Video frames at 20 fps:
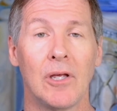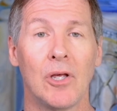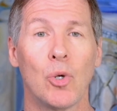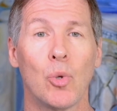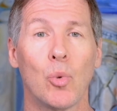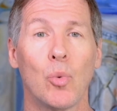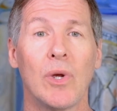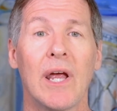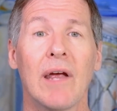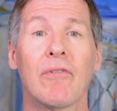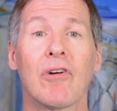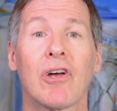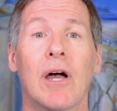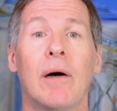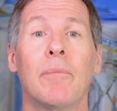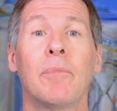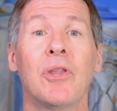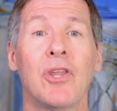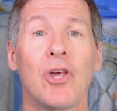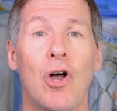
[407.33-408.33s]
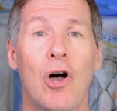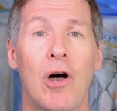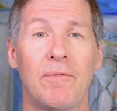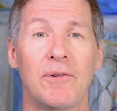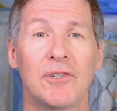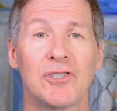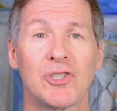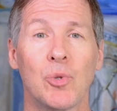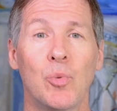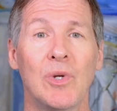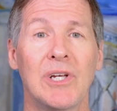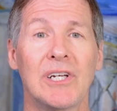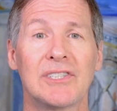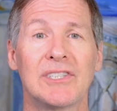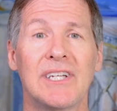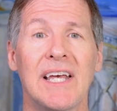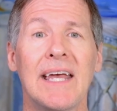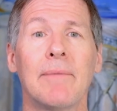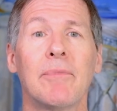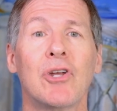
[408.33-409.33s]
We have her come to the office and we
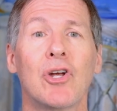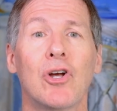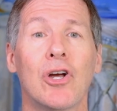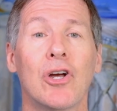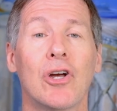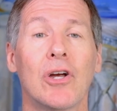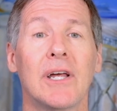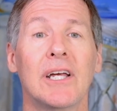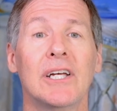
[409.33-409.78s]
examine her